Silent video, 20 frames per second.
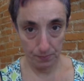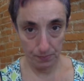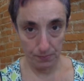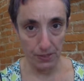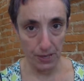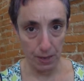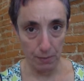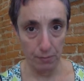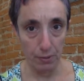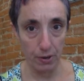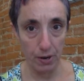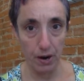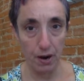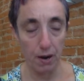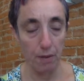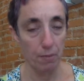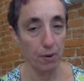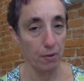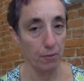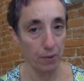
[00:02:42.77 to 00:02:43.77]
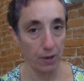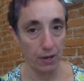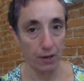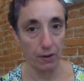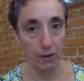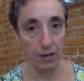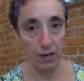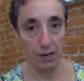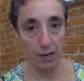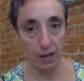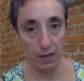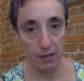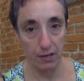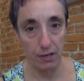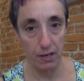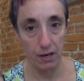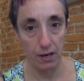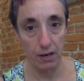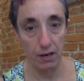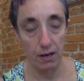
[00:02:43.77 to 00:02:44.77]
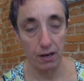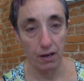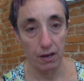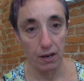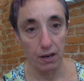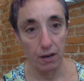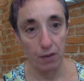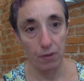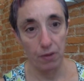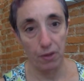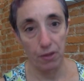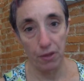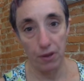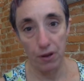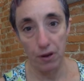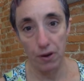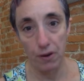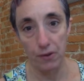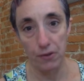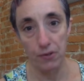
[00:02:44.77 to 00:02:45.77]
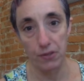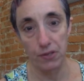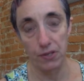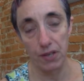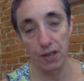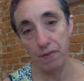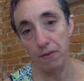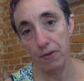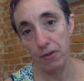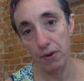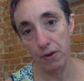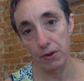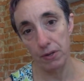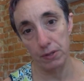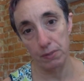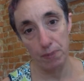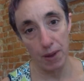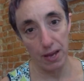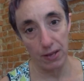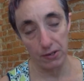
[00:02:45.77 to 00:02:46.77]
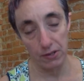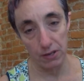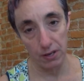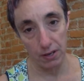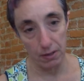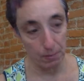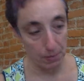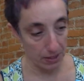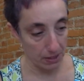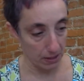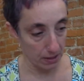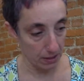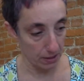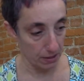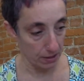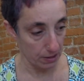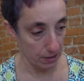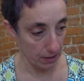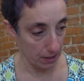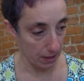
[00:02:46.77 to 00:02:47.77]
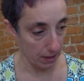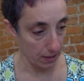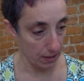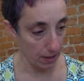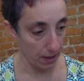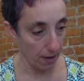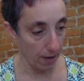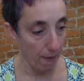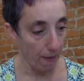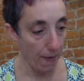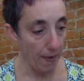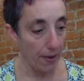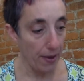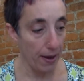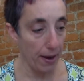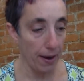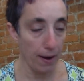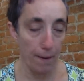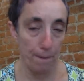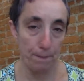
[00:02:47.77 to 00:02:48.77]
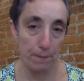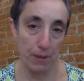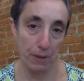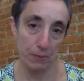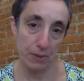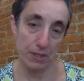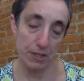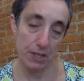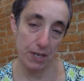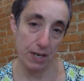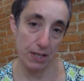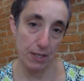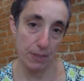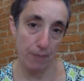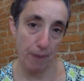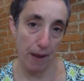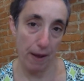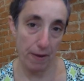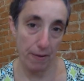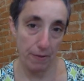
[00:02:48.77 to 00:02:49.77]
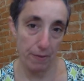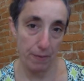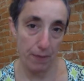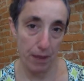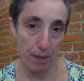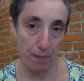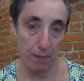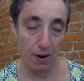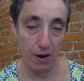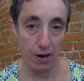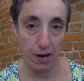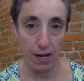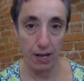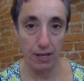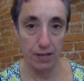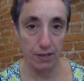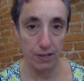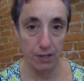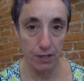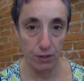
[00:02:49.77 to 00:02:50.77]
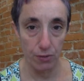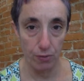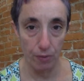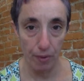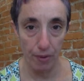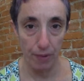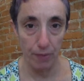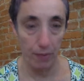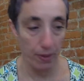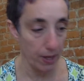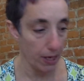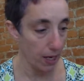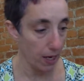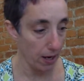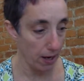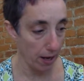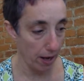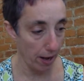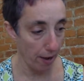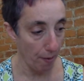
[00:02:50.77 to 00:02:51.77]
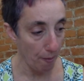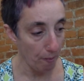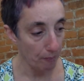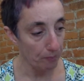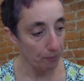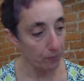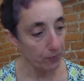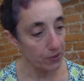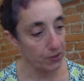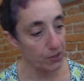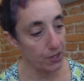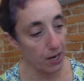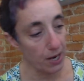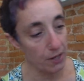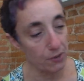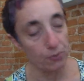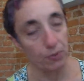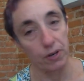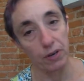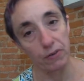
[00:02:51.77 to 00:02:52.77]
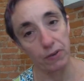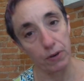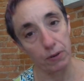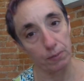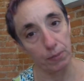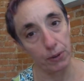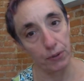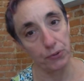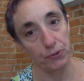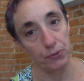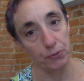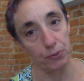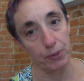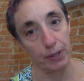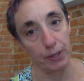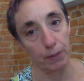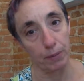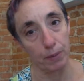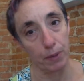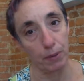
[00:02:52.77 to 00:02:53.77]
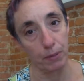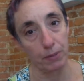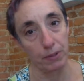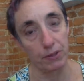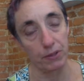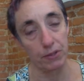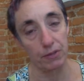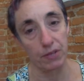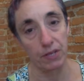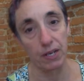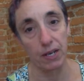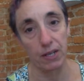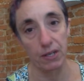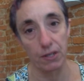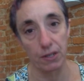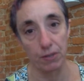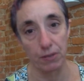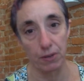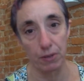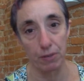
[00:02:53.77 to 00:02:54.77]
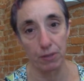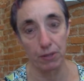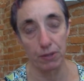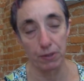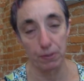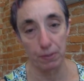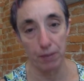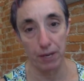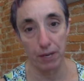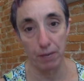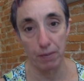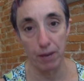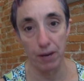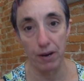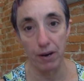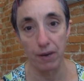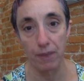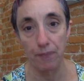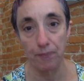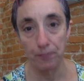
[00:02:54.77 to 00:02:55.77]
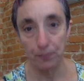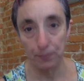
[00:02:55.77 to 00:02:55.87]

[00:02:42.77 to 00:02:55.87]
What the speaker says: temporary but real connection with the hosts, even though it's based on a misunderstanding. And when she gets back from that party and she's really, really high, she has one of her most real moments of connection with Mr. Peanut Butter.